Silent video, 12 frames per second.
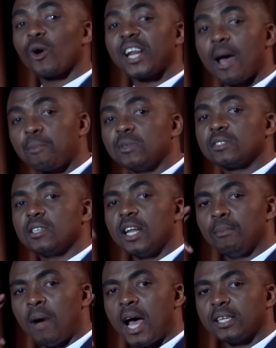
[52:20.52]
what happens in her
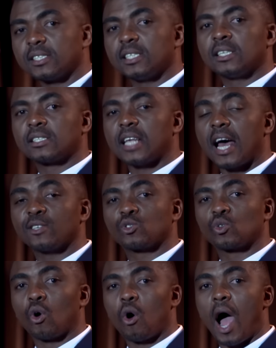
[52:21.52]
mind. She decides to
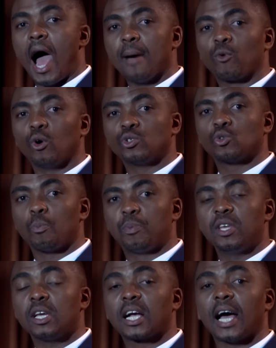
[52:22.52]
go. I'm going to
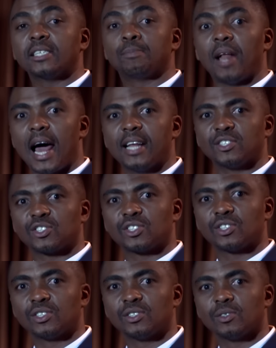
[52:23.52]
be carte
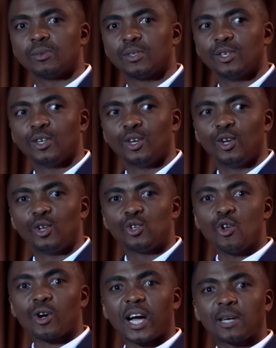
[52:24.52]
blanche. You
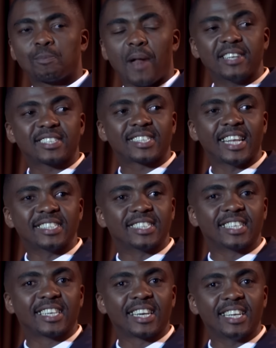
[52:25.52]
know, carte blanche, third
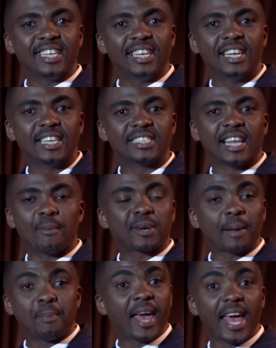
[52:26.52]
degree,
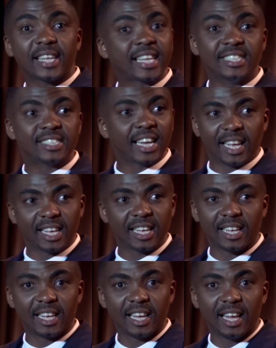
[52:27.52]
Deborah Petanjay
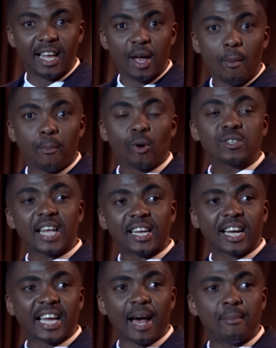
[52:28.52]
pulls out
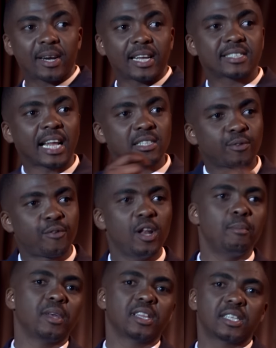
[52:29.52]
a camera, starts
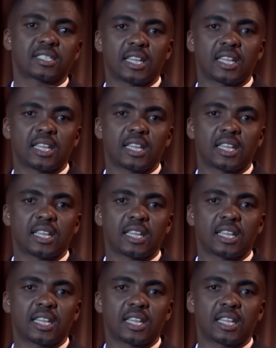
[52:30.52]
filming this